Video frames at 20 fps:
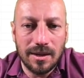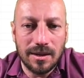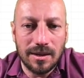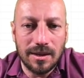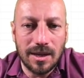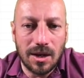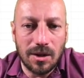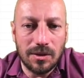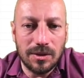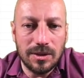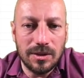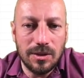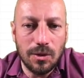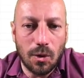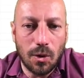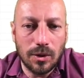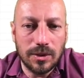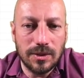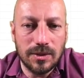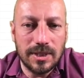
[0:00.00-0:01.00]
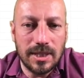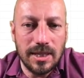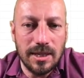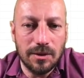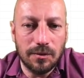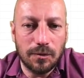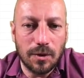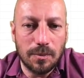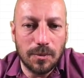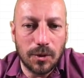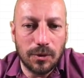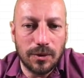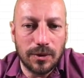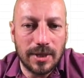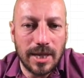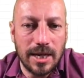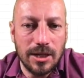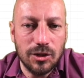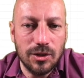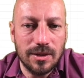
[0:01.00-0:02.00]
Now you also see here from the
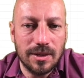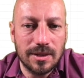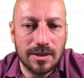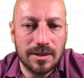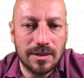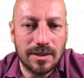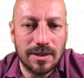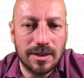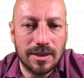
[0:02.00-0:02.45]
notation this